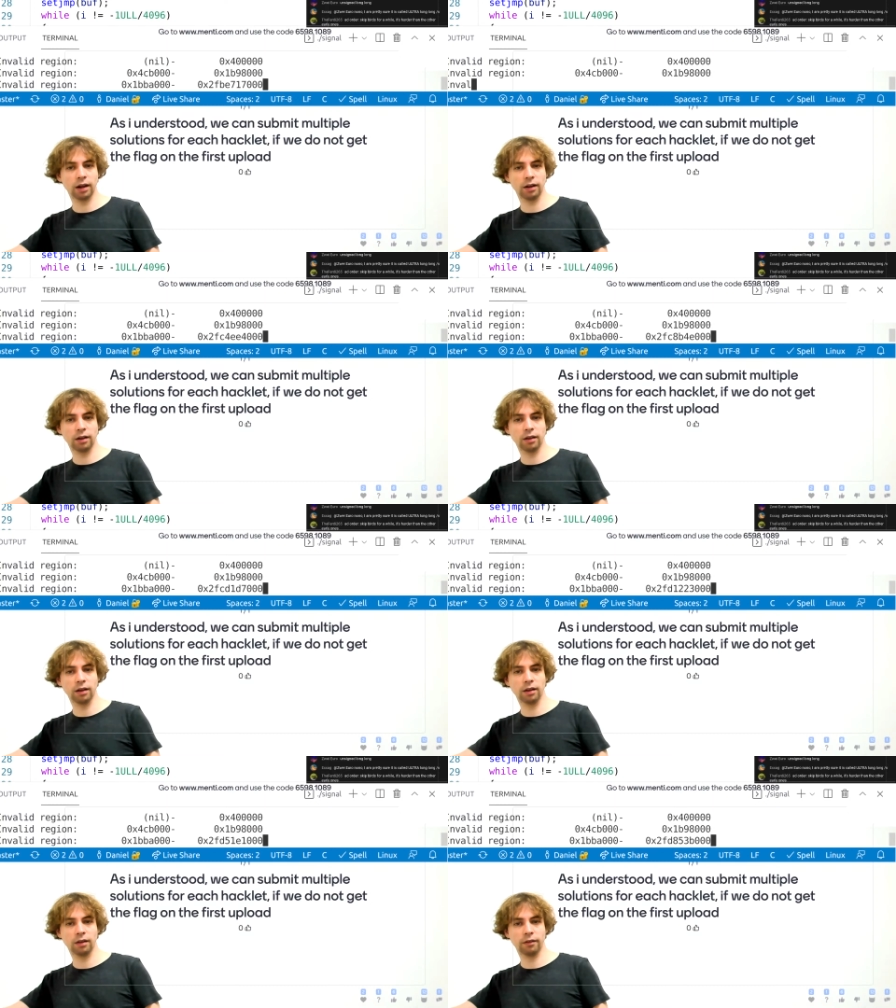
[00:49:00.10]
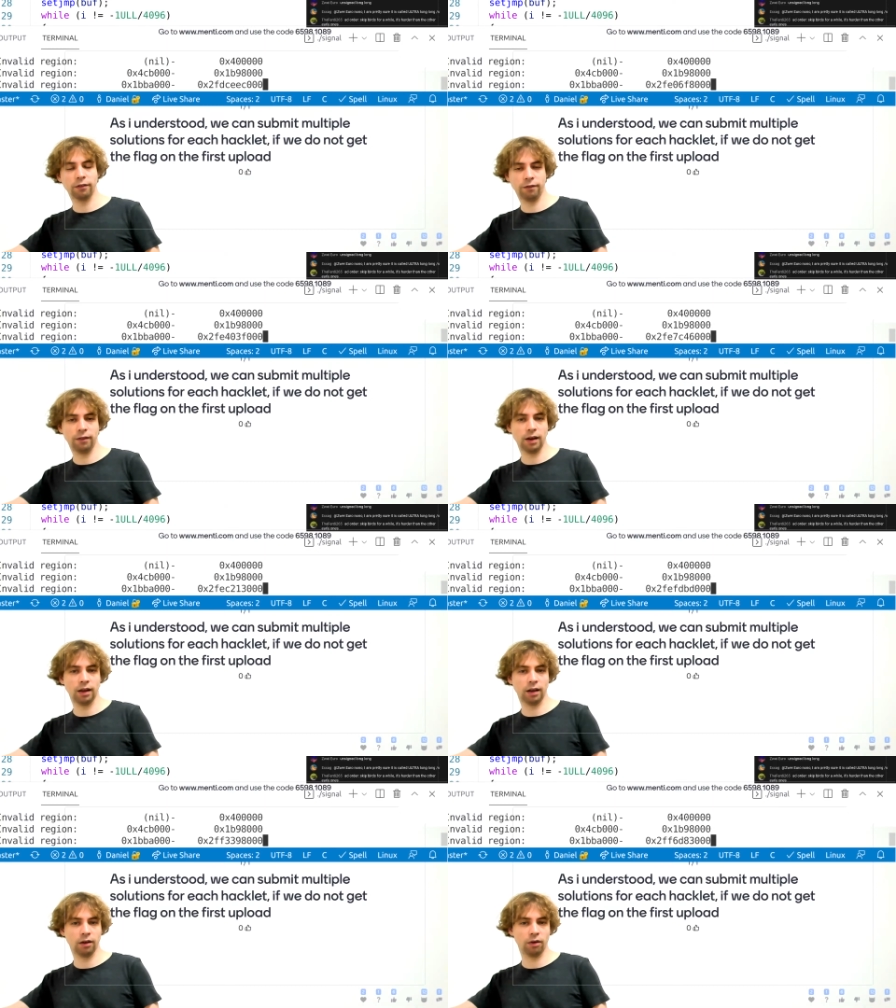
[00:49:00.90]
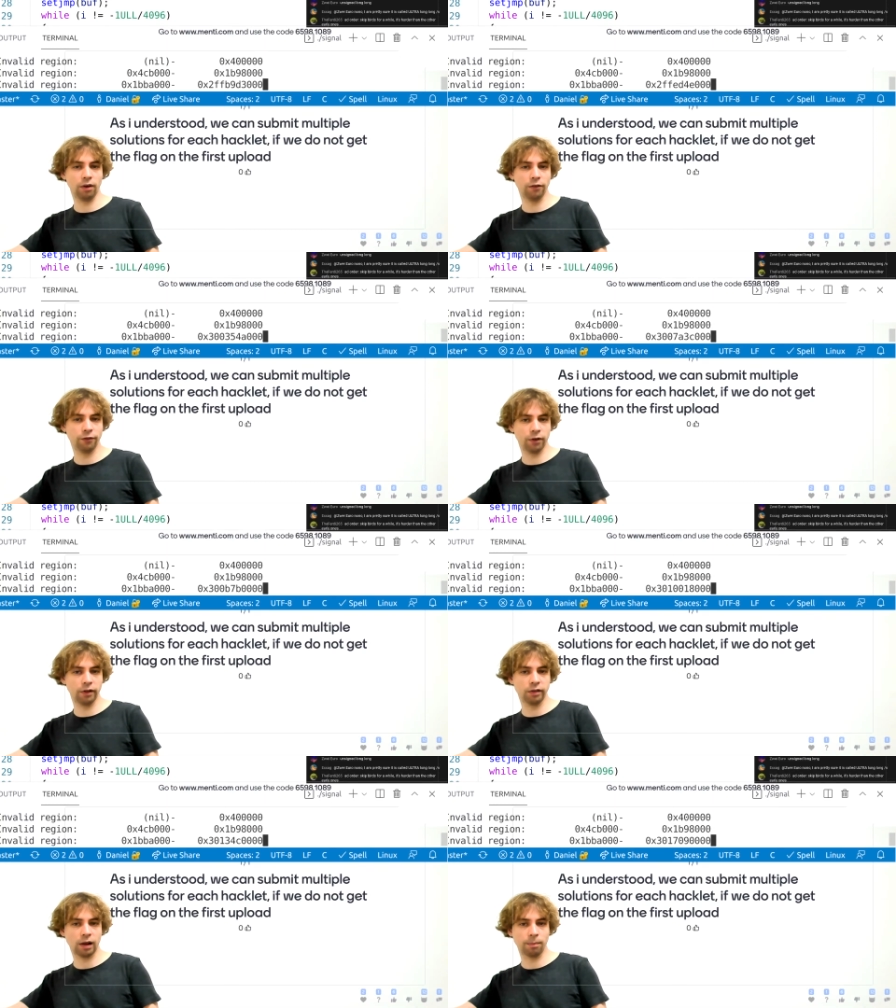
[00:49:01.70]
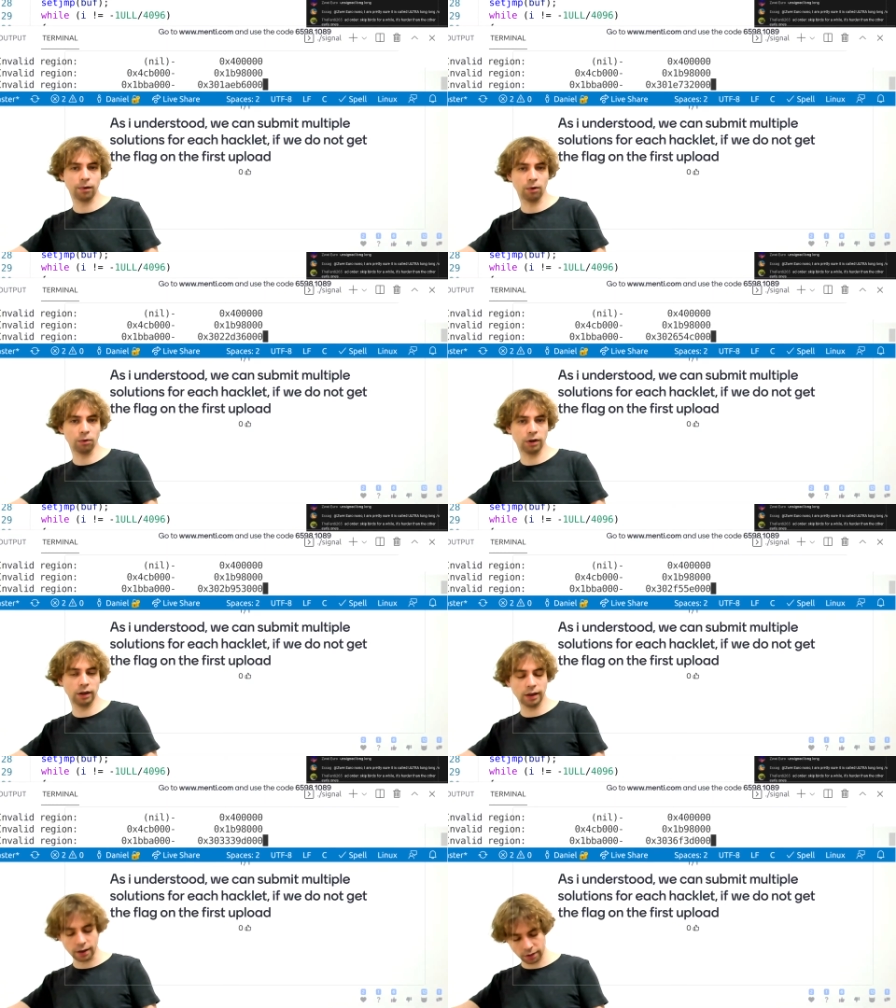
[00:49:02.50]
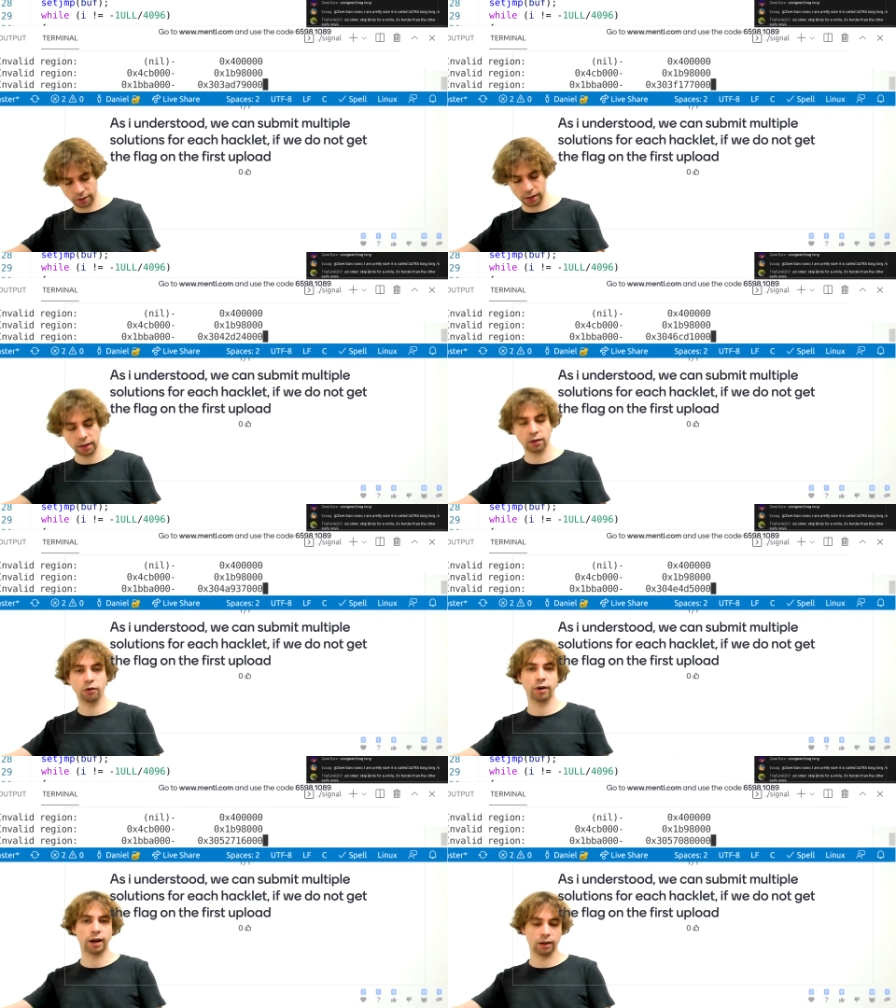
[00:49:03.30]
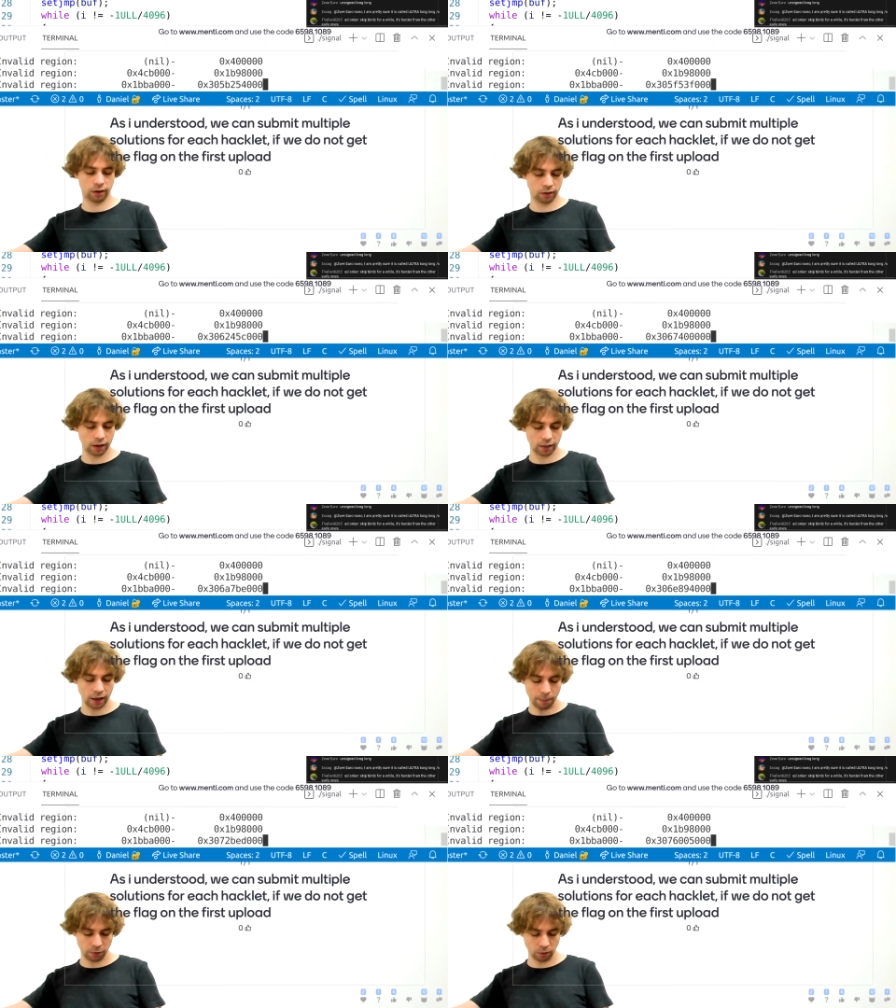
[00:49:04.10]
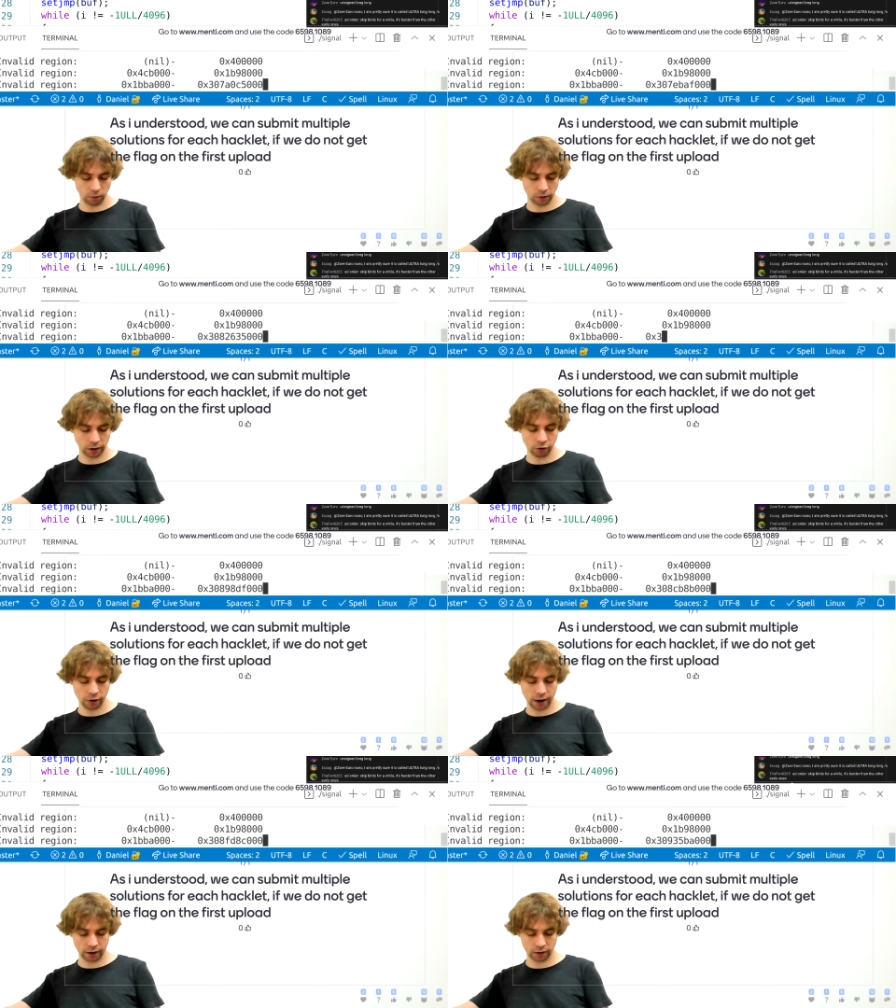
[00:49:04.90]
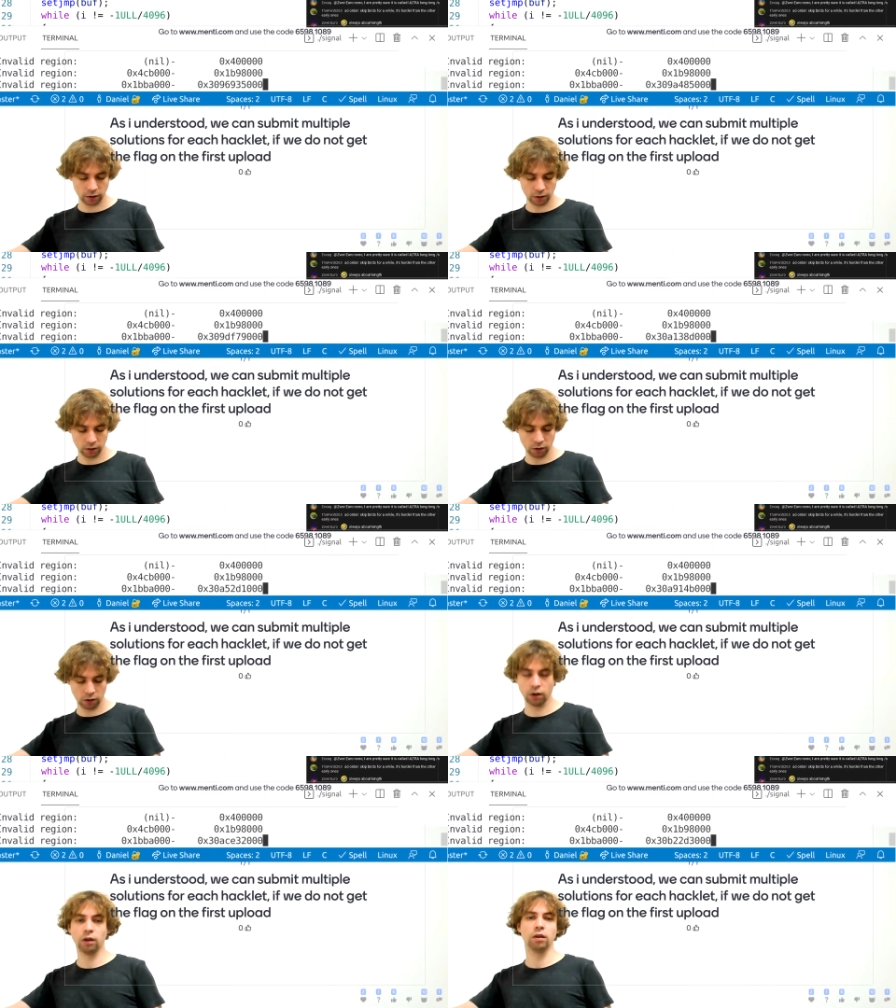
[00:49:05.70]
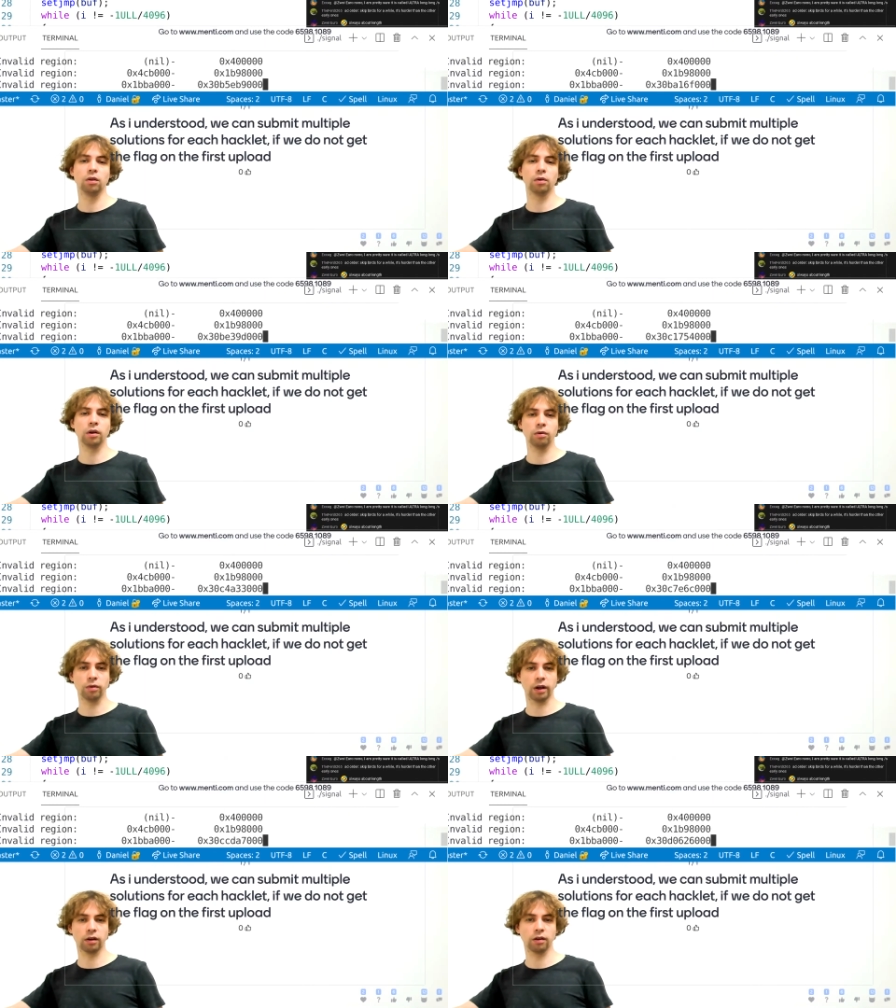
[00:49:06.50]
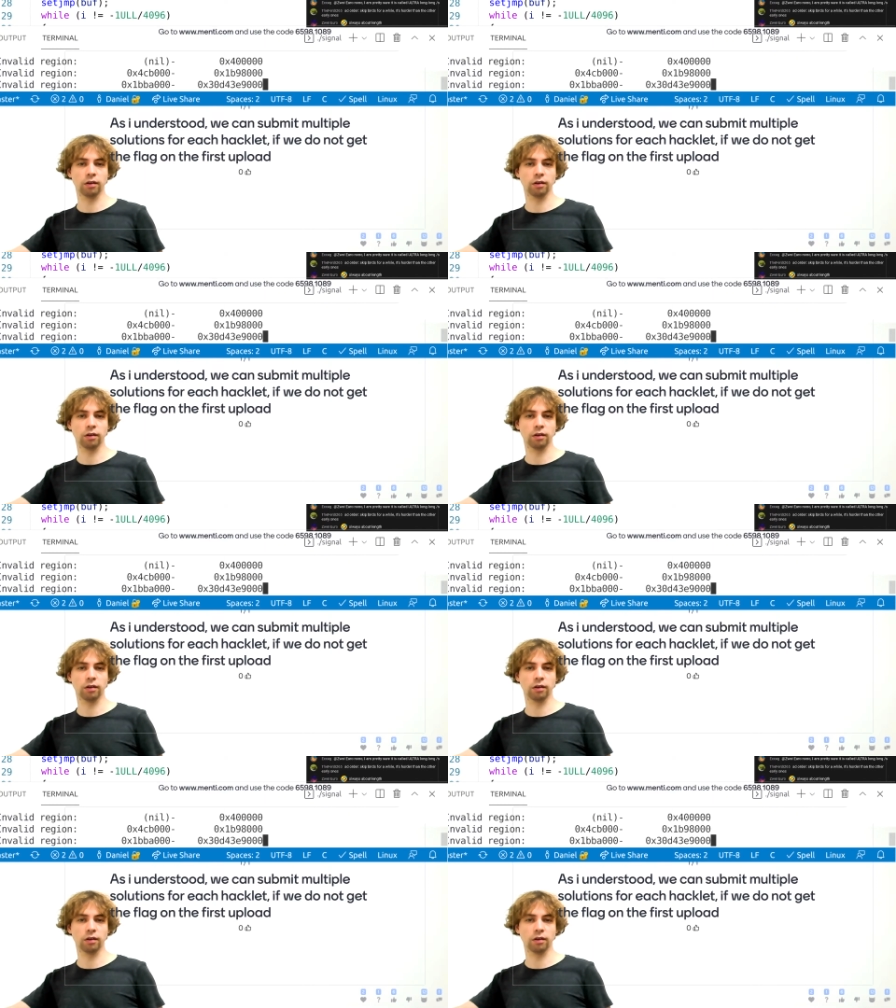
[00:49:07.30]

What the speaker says: get the flag on the first upload. Yes, that's correct. That's absolutely correct. You can do that.